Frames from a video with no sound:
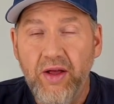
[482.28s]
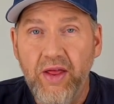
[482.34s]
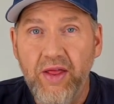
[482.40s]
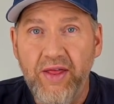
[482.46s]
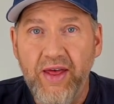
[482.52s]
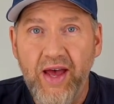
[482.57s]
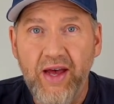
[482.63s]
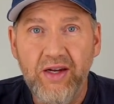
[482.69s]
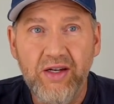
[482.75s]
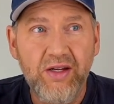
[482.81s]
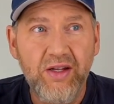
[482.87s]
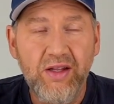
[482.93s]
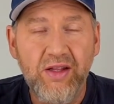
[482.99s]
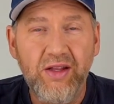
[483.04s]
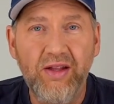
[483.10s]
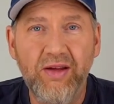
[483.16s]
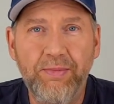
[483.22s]
that
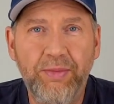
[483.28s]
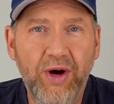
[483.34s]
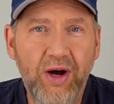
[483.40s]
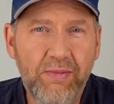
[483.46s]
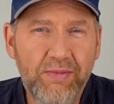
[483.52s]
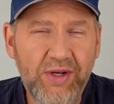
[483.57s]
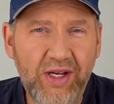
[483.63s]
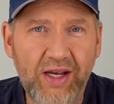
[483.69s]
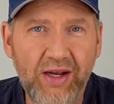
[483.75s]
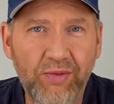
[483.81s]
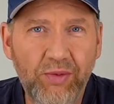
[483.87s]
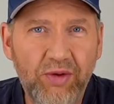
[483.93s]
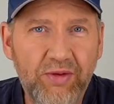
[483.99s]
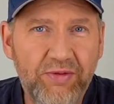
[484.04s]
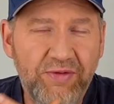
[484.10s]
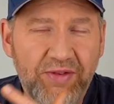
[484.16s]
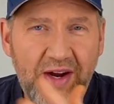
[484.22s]
the pumpkin
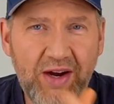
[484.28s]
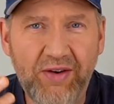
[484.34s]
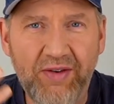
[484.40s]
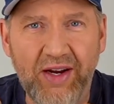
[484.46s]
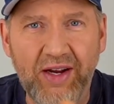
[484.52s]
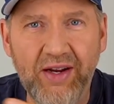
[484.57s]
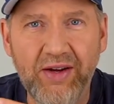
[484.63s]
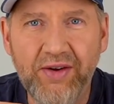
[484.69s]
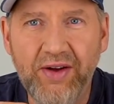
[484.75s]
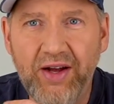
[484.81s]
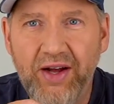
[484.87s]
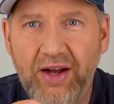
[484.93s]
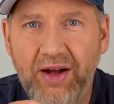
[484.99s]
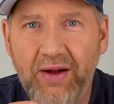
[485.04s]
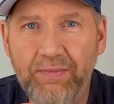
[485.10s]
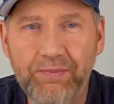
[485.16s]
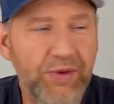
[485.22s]
will vary
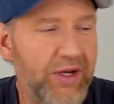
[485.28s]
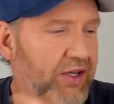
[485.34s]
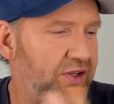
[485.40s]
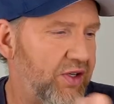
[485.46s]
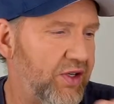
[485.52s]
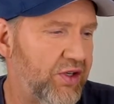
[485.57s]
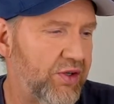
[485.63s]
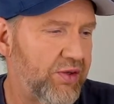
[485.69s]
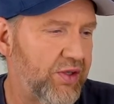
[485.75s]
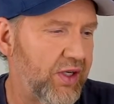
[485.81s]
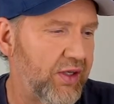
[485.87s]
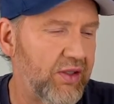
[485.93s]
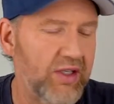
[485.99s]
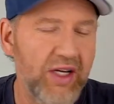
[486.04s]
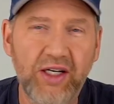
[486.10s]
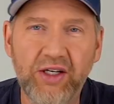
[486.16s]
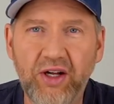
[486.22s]
because the
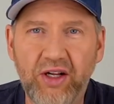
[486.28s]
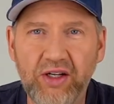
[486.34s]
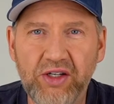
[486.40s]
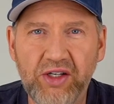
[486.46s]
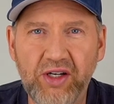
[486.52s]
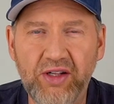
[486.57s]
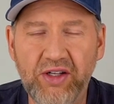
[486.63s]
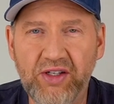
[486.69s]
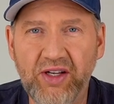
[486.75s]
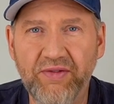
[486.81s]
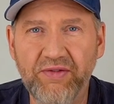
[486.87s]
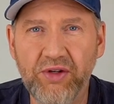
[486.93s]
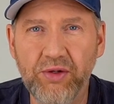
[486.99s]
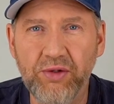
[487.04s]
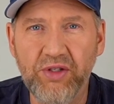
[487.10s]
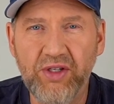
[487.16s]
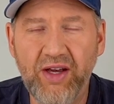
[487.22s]
juicing technology in the
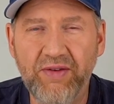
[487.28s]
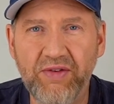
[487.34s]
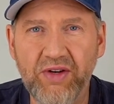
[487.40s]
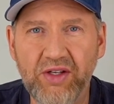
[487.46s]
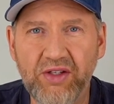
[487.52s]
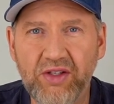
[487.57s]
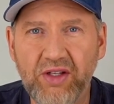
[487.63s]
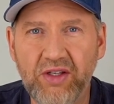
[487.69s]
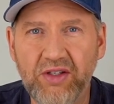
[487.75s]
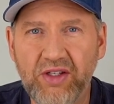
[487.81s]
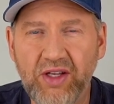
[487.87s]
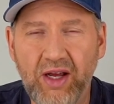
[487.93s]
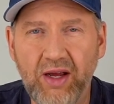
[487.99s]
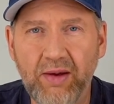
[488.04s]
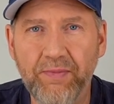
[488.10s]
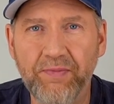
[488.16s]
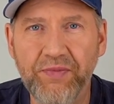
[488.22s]
727 is the
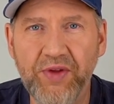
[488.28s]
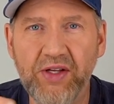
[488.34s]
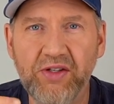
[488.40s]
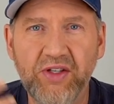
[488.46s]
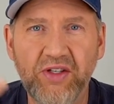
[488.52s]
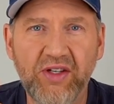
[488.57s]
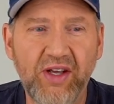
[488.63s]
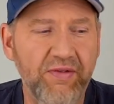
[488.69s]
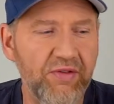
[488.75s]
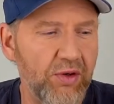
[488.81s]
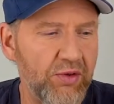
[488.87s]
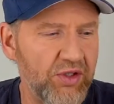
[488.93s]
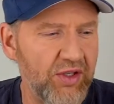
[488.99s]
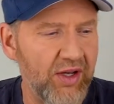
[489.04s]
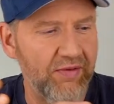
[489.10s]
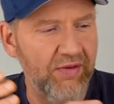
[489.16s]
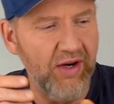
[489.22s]
same as the
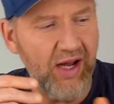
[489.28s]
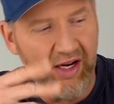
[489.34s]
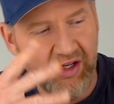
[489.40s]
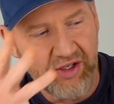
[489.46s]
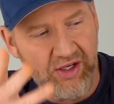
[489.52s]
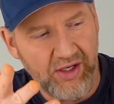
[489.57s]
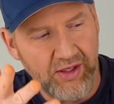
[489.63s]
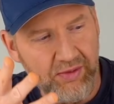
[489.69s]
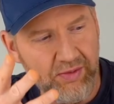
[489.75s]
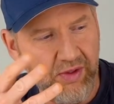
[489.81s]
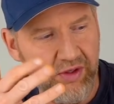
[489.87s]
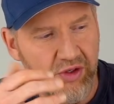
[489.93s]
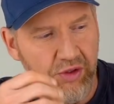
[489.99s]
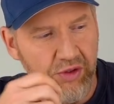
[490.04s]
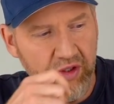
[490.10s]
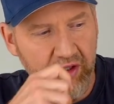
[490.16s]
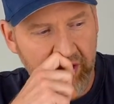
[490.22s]
707. Actually, it
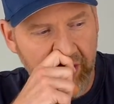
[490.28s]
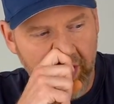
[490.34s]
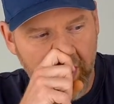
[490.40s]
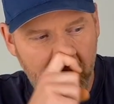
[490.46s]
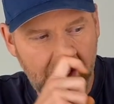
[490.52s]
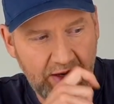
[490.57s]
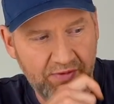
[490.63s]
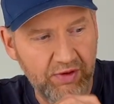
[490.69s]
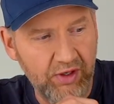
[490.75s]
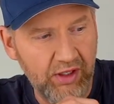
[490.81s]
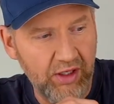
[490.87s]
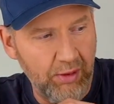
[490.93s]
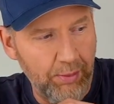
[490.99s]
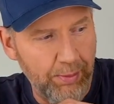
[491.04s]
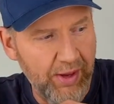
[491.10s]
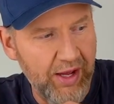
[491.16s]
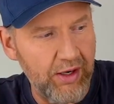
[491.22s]
juices it even a
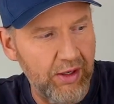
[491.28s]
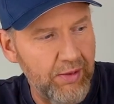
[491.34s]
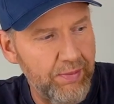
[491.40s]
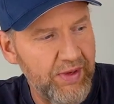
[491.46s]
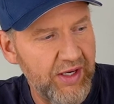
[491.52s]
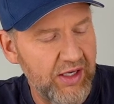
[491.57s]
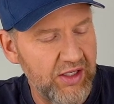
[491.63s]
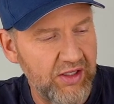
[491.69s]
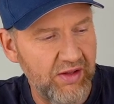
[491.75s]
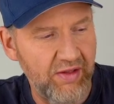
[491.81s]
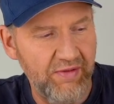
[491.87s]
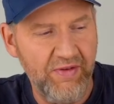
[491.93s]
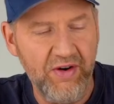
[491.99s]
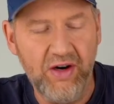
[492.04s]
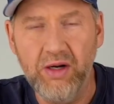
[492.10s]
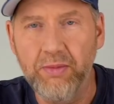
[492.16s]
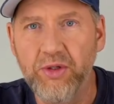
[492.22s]
little better because of the
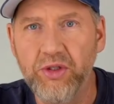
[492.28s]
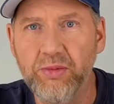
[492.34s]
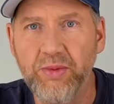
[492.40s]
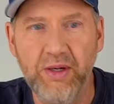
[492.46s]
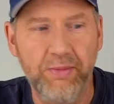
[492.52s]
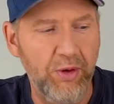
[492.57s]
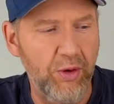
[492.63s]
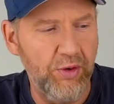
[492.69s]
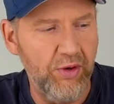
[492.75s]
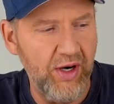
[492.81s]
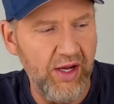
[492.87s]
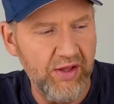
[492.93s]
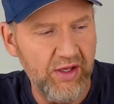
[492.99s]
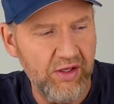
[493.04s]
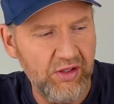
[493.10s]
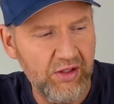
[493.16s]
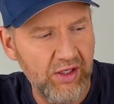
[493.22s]
variable speed motor and
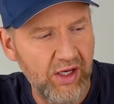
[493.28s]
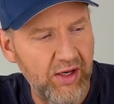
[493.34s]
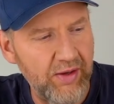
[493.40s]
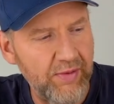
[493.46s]
this